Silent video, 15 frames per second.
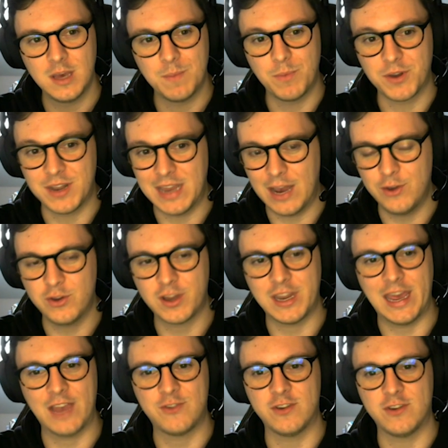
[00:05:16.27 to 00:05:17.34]
but now you can
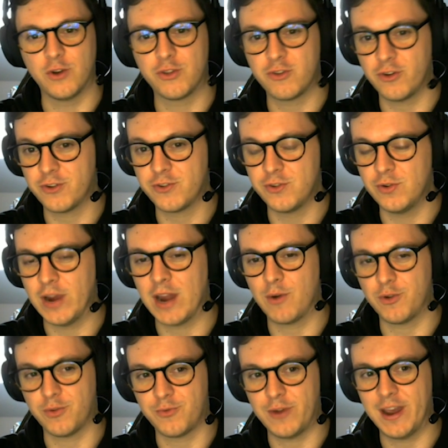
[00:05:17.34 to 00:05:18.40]
actually go turn 2 Herald
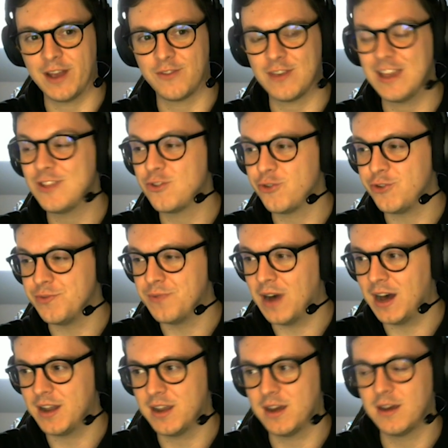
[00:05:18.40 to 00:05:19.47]
of Dragons into
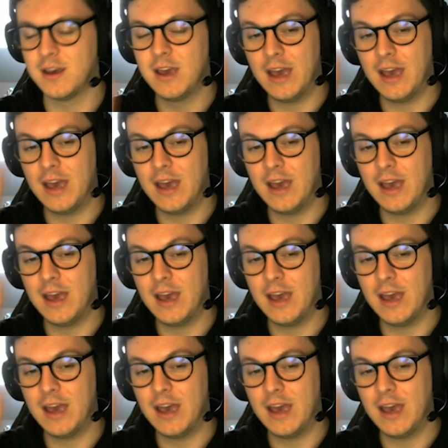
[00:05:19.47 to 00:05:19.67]
Shyvana.